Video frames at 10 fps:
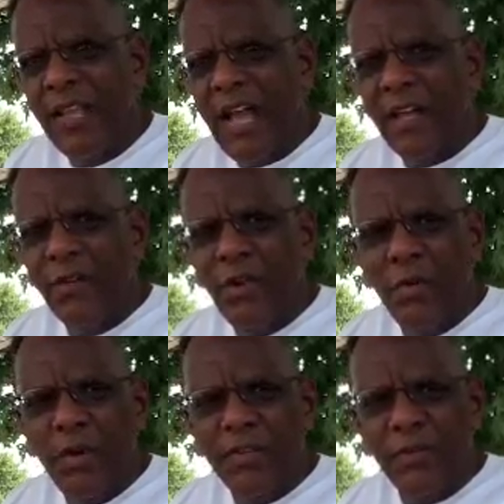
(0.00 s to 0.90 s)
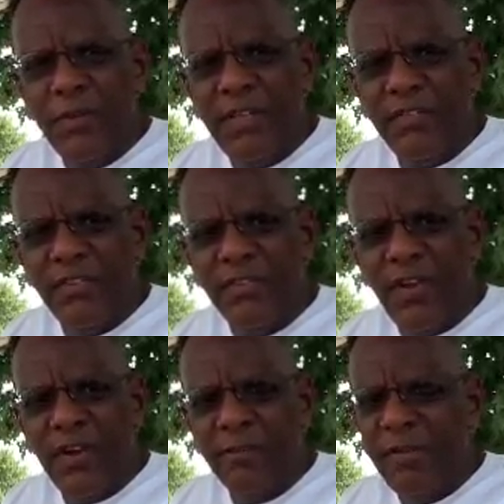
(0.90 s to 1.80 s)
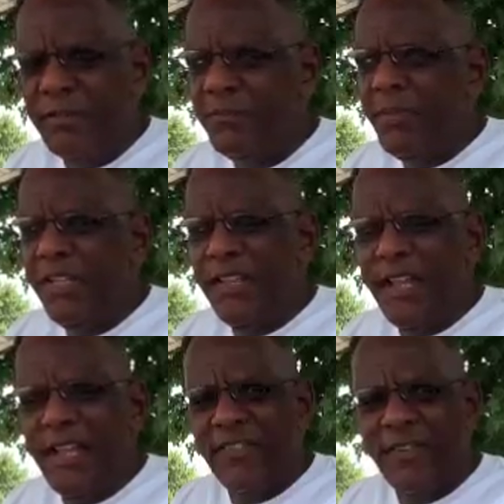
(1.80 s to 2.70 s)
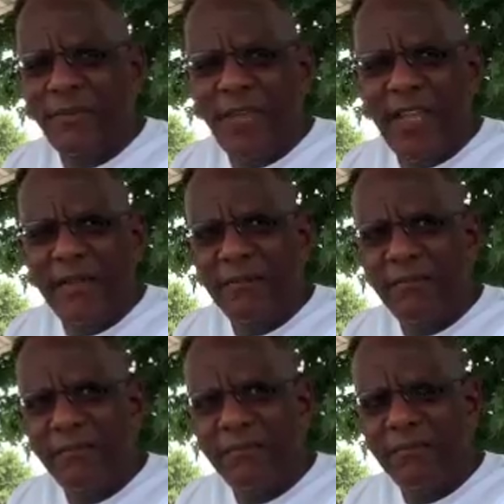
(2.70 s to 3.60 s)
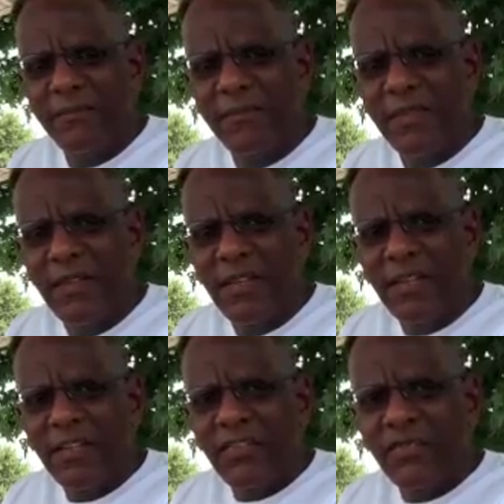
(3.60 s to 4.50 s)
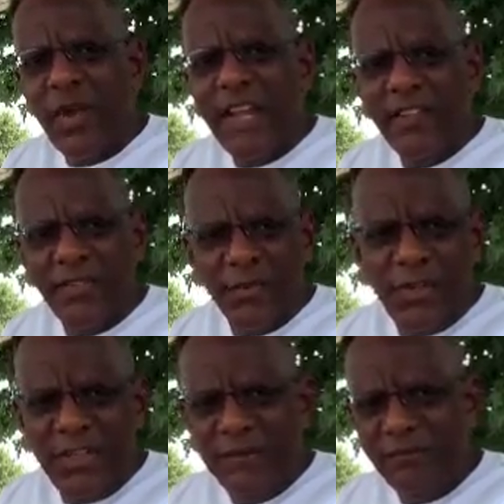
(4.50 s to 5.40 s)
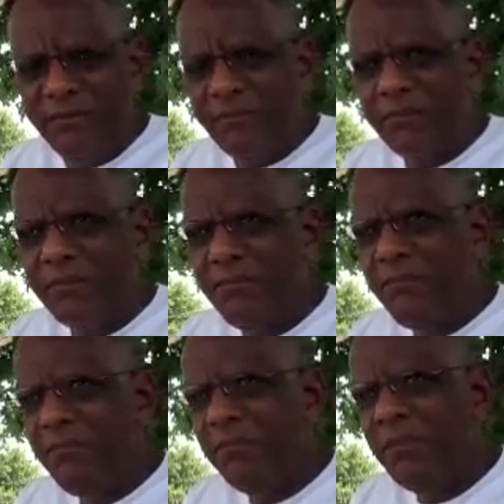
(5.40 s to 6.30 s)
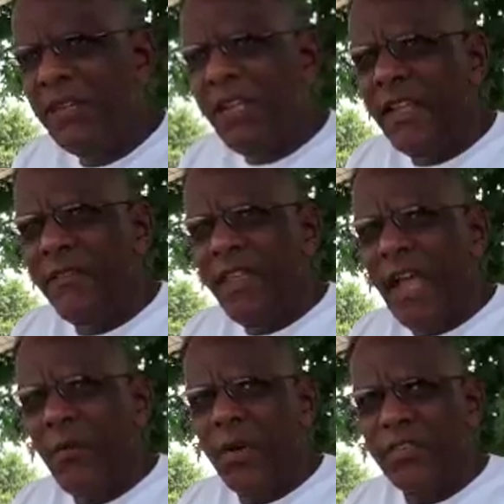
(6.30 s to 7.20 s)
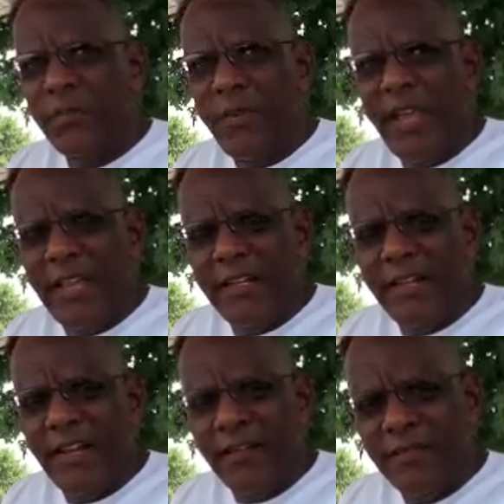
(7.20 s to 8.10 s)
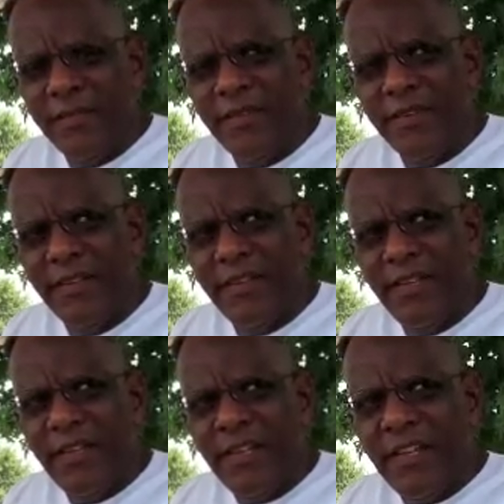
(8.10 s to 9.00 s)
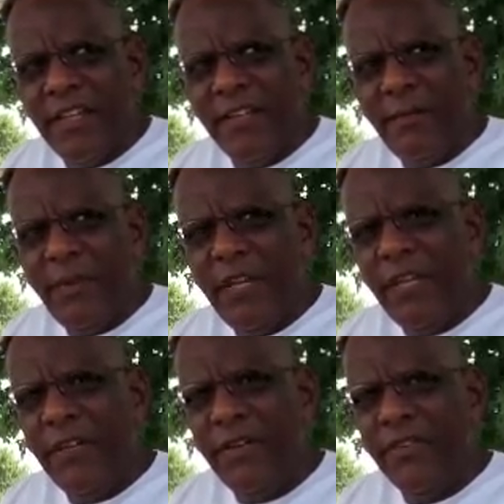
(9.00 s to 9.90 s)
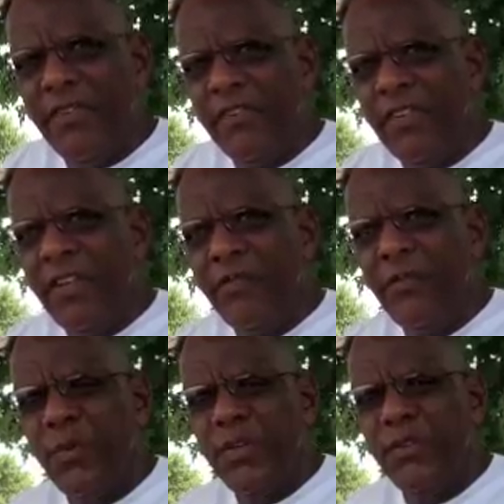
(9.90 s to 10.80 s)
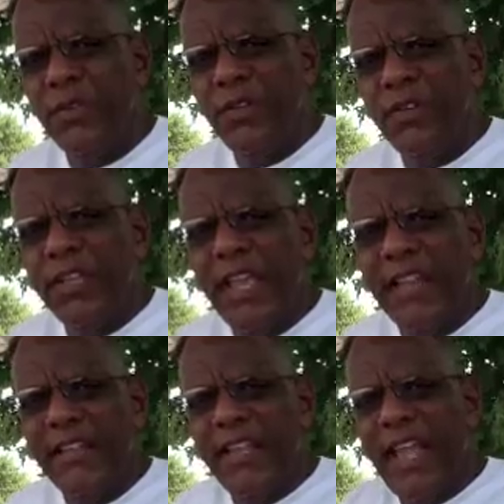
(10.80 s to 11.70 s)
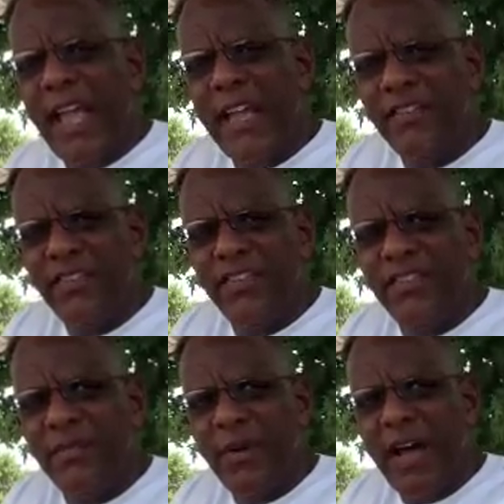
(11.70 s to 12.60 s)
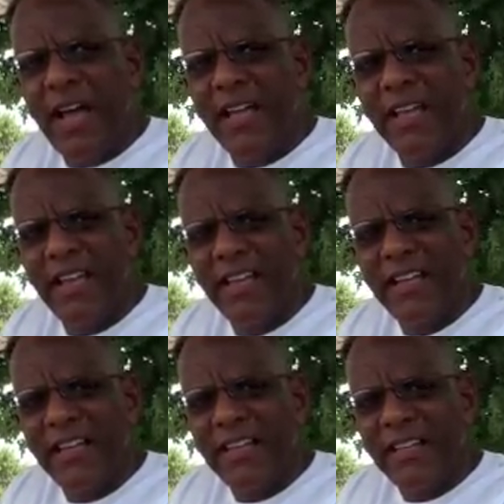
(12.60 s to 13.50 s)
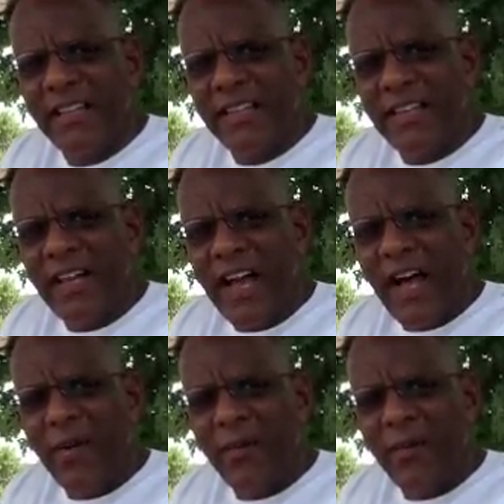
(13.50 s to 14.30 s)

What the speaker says: I don't know what the reasons are, but be that as it may. Strike three. If that wasn't bad enough, it appears as if when you look at the actions by our